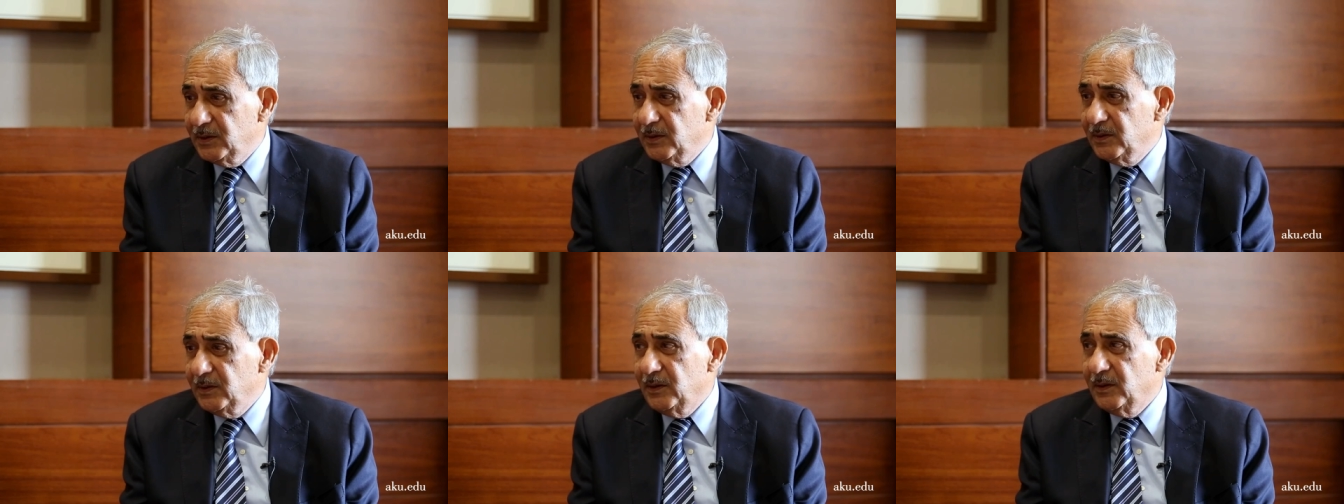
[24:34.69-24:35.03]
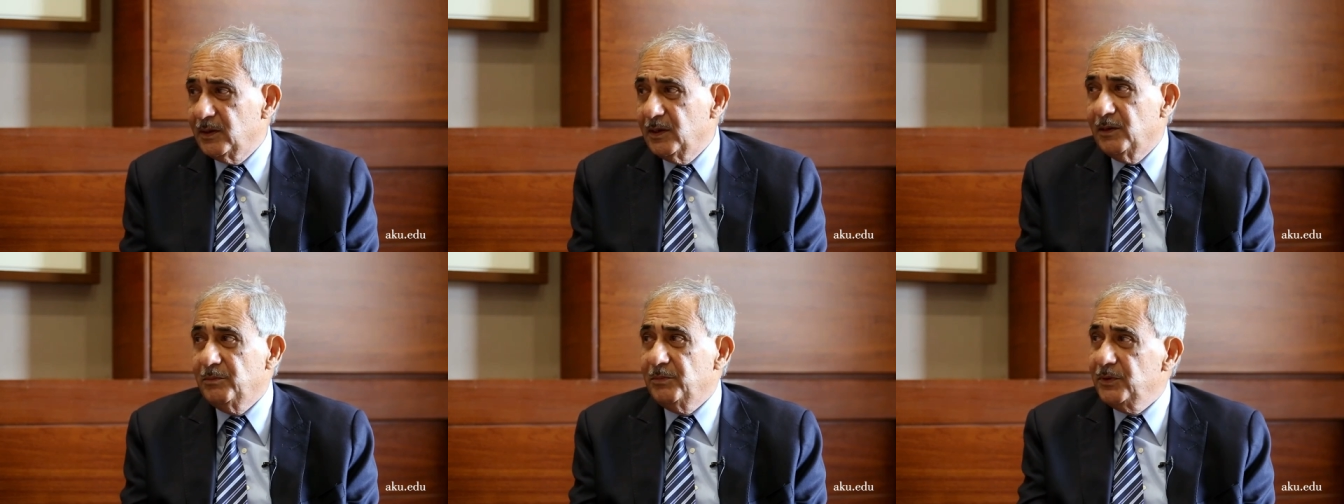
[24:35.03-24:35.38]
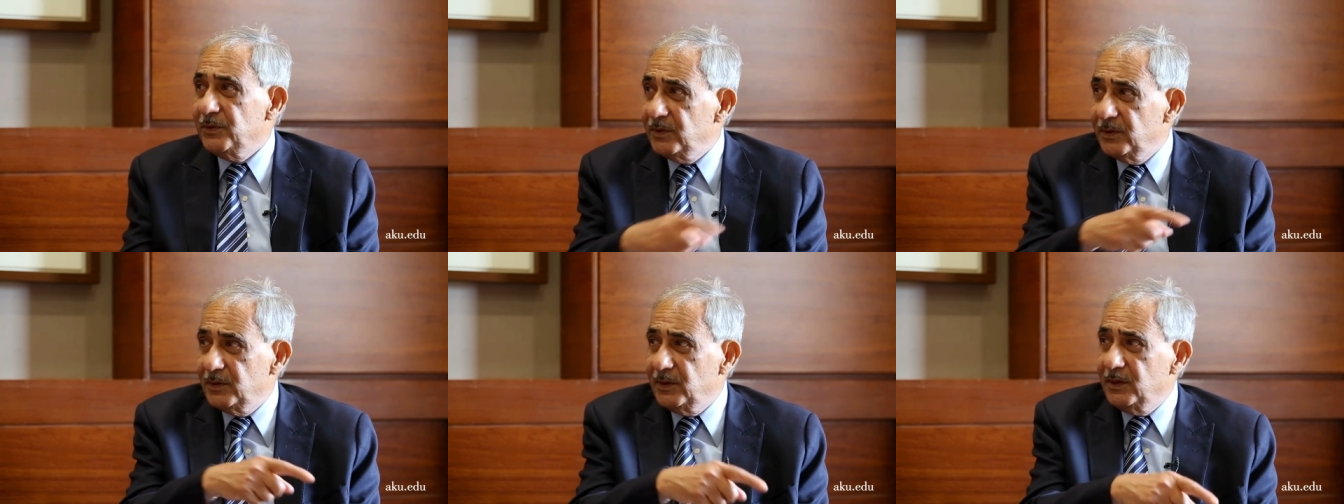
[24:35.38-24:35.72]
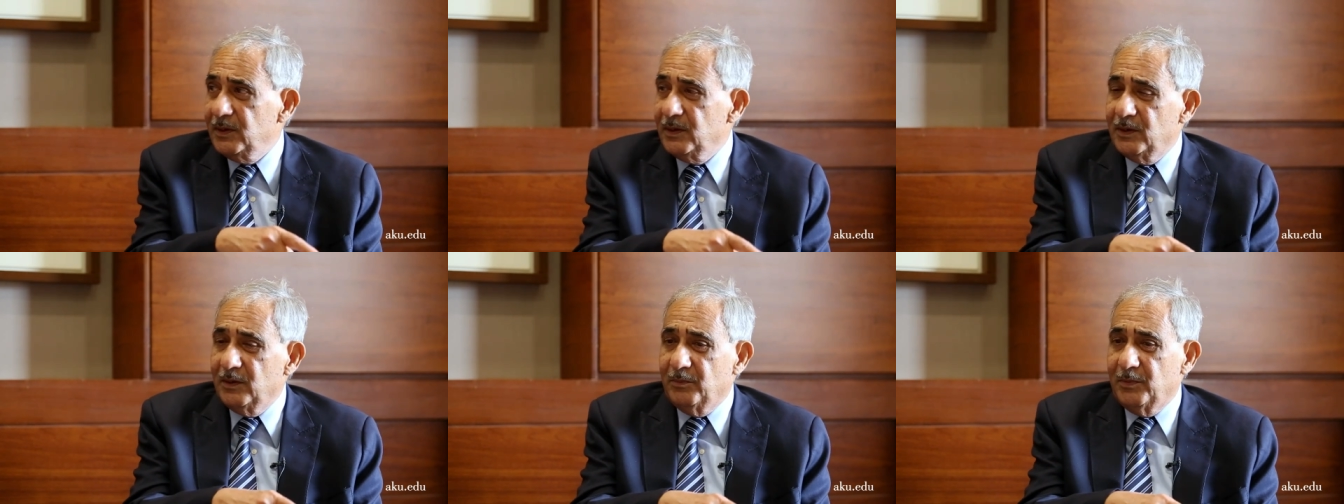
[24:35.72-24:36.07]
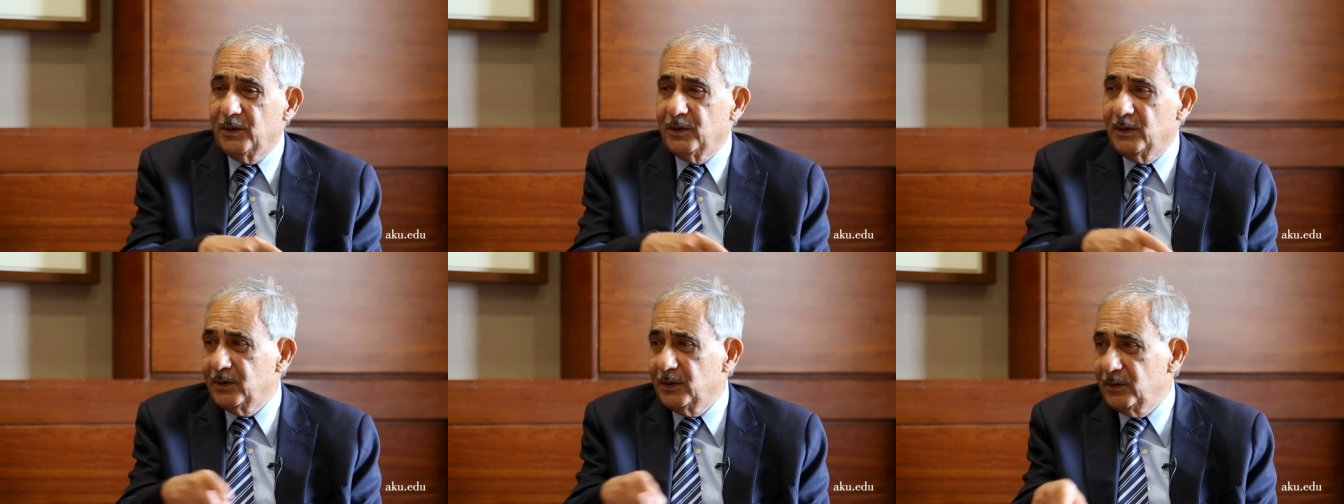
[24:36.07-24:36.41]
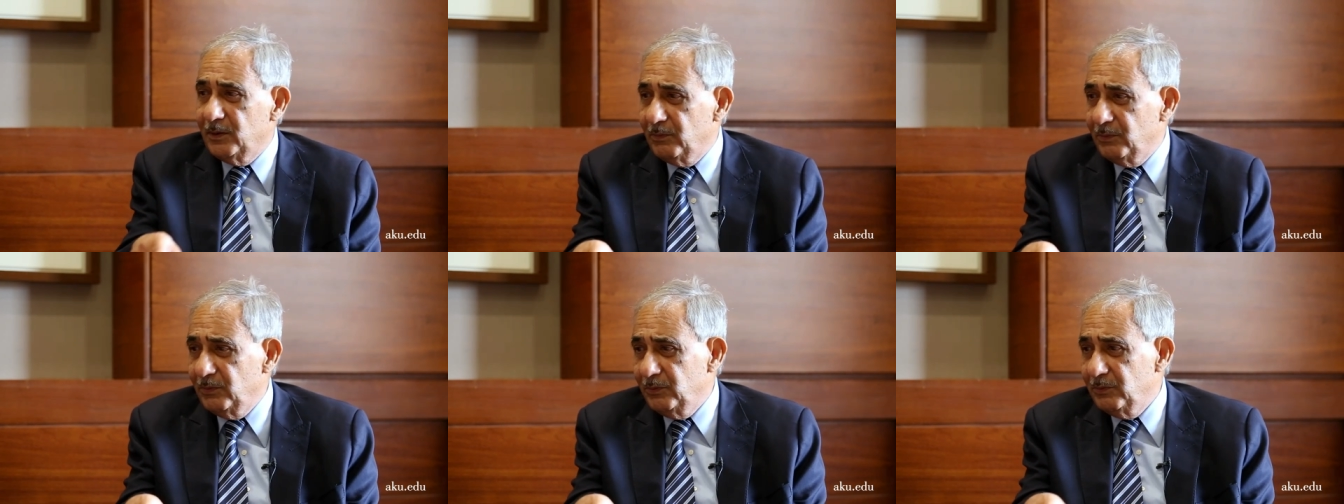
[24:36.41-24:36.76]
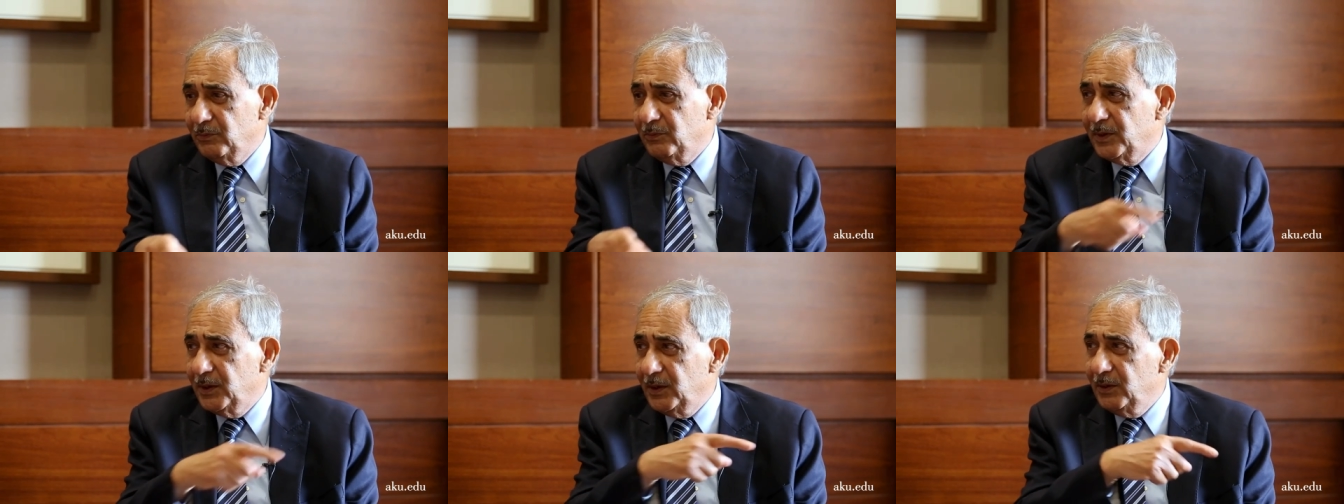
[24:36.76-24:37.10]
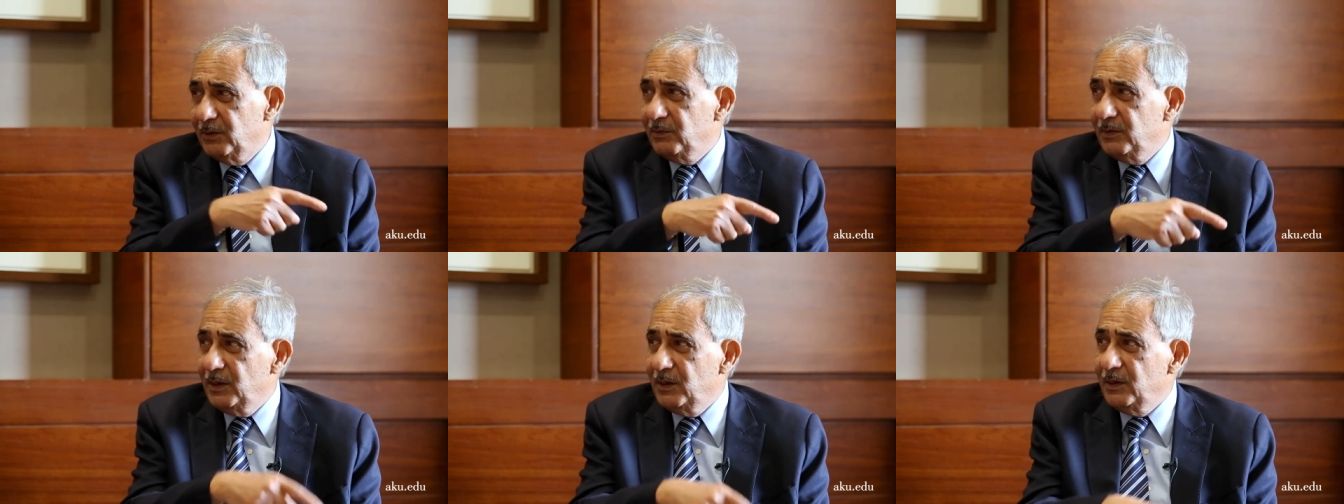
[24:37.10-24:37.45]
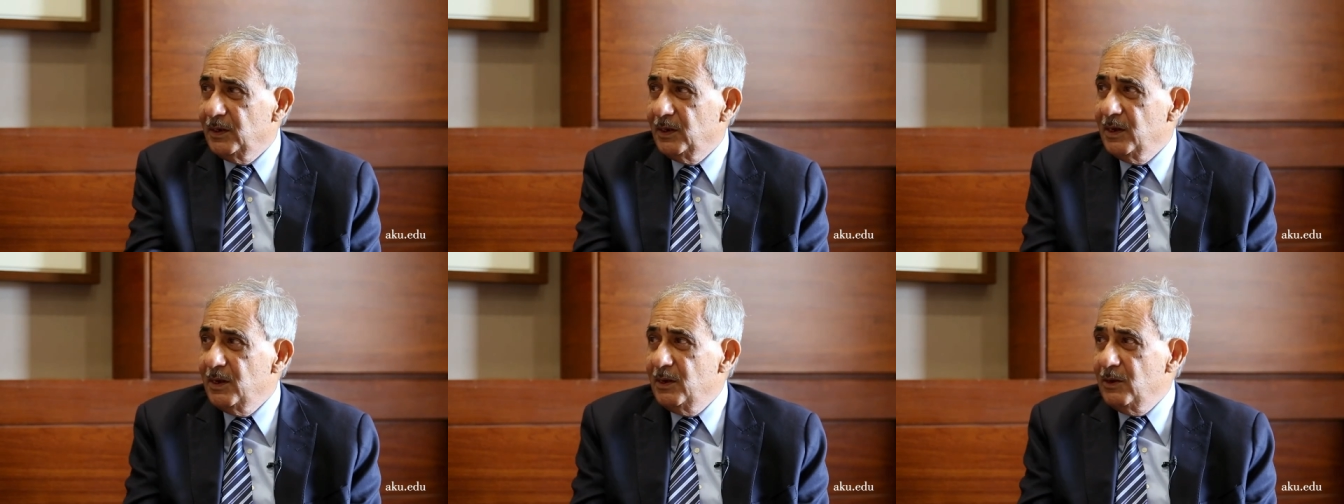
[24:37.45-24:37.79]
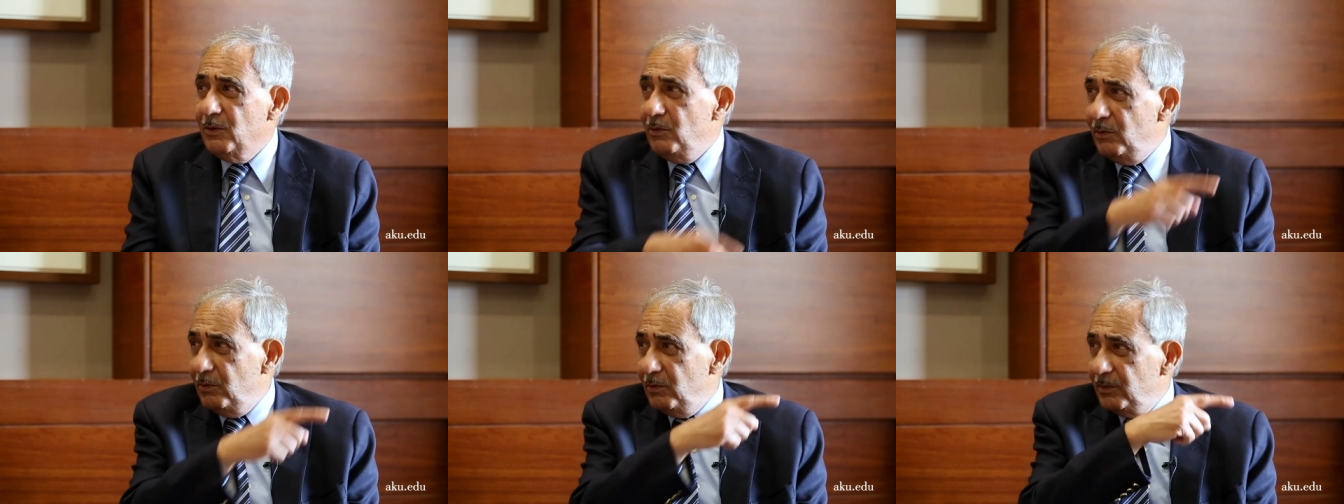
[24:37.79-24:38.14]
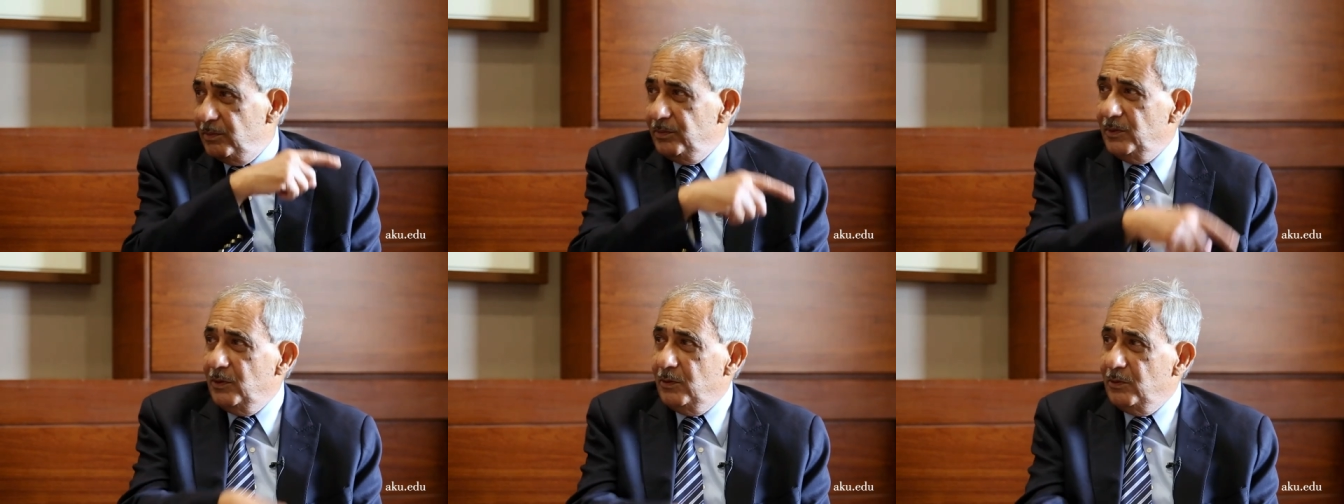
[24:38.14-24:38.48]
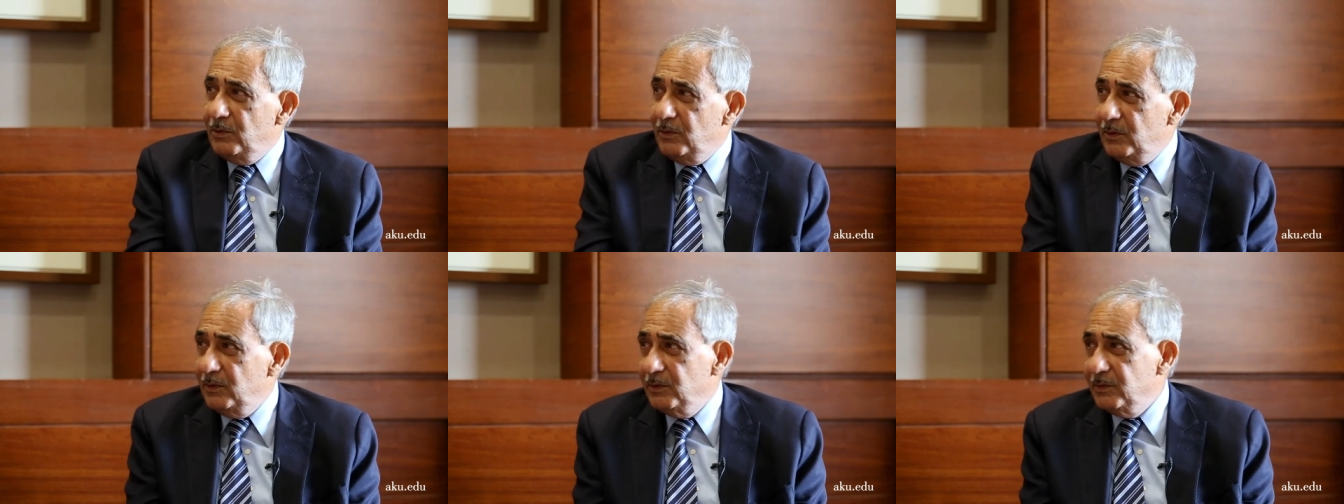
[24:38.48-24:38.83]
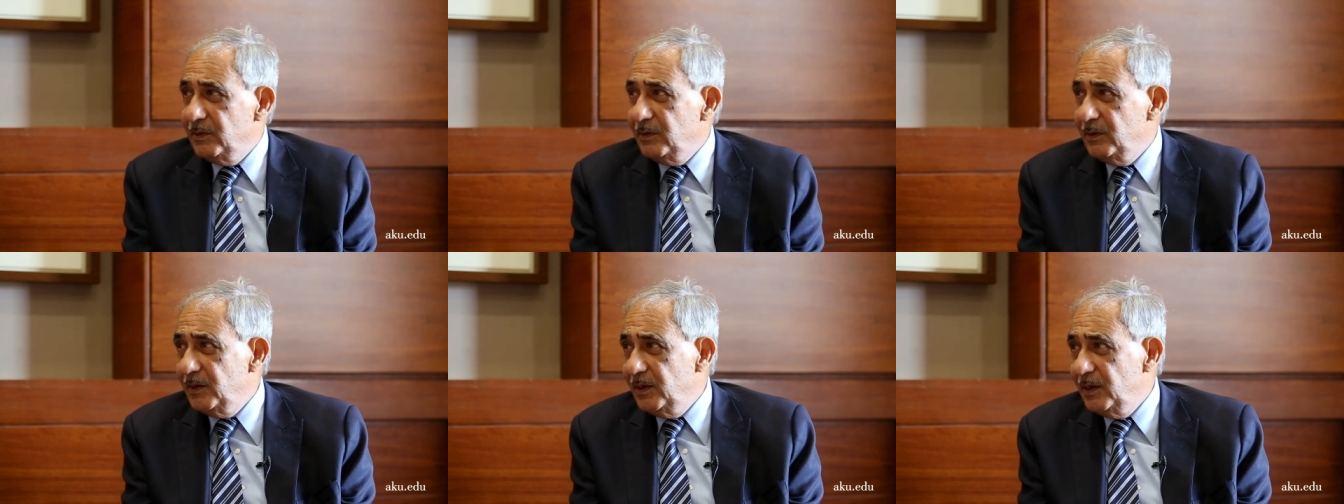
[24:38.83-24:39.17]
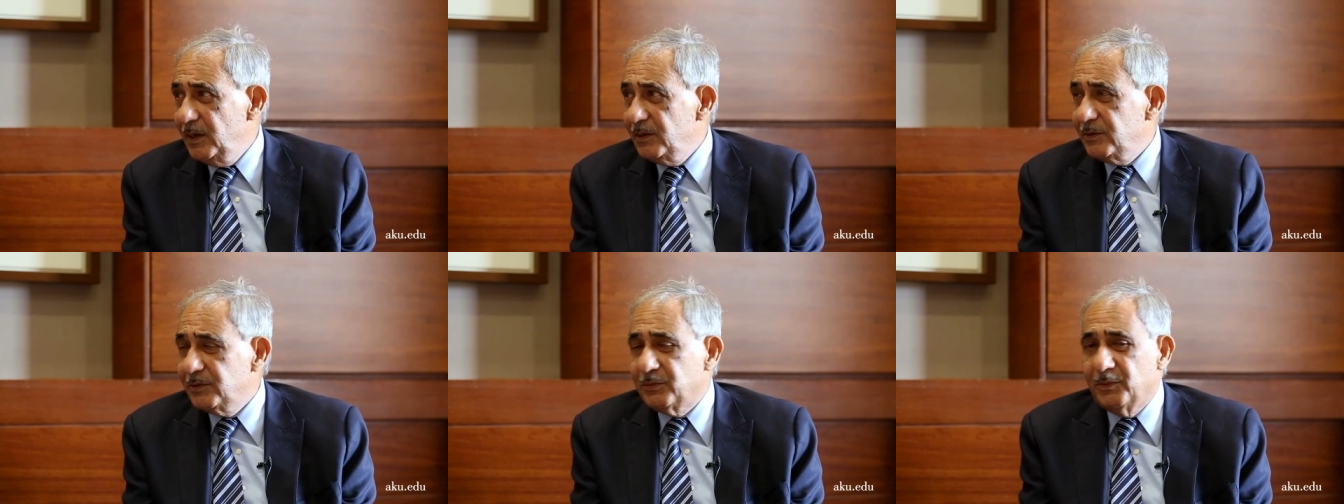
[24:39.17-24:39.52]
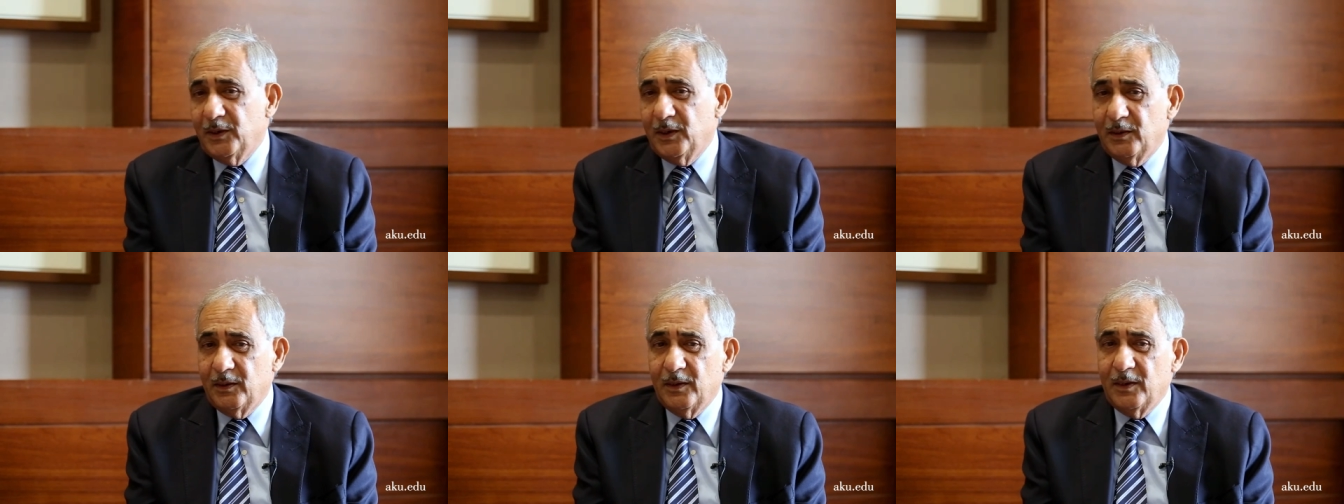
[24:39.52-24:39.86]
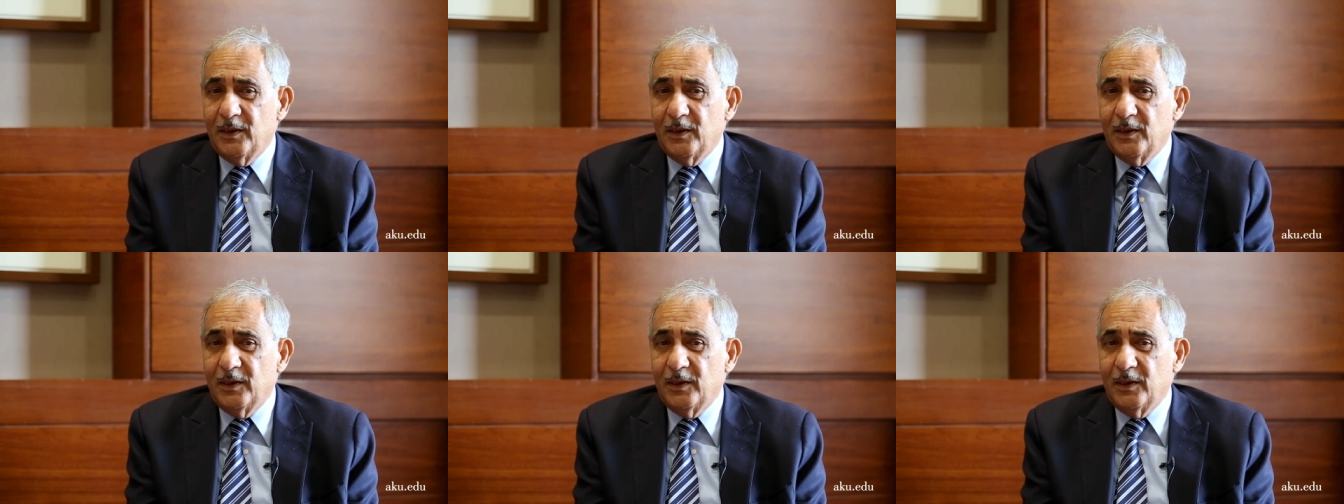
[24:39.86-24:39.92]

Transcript: They can be sitting in America or UK or any or Lahore or elsewhere